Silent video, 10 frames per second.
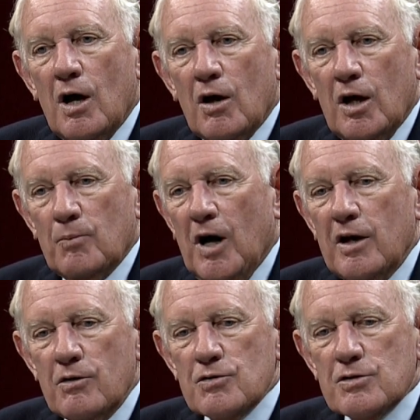In my
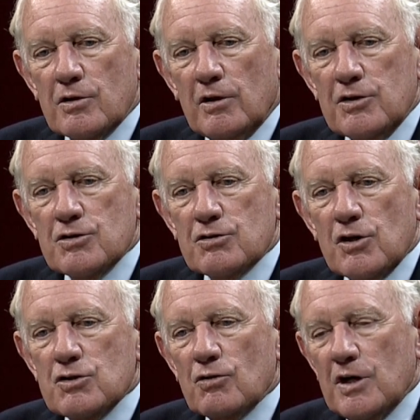years in the
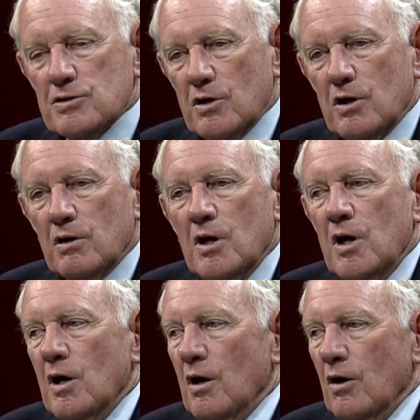legislature, I saw
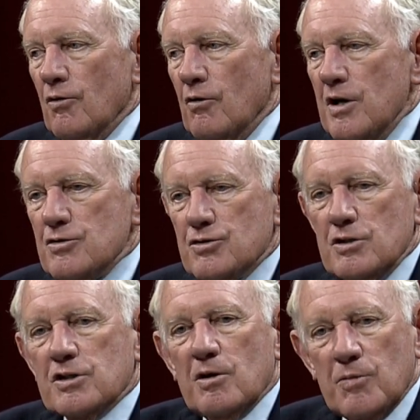other
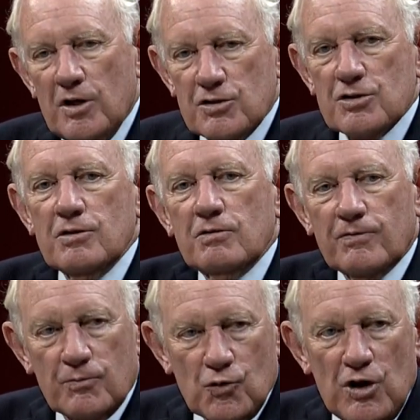agencies come in and steal
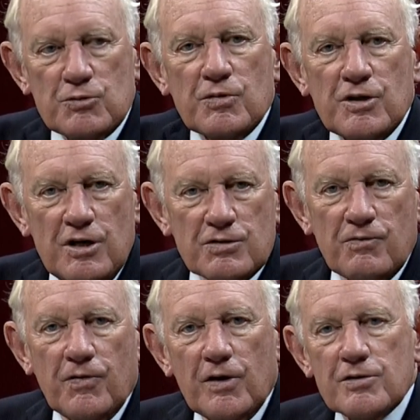from transportation
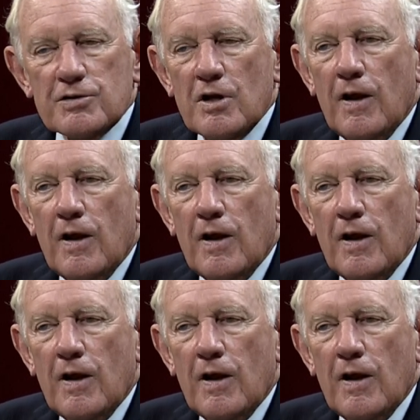funds.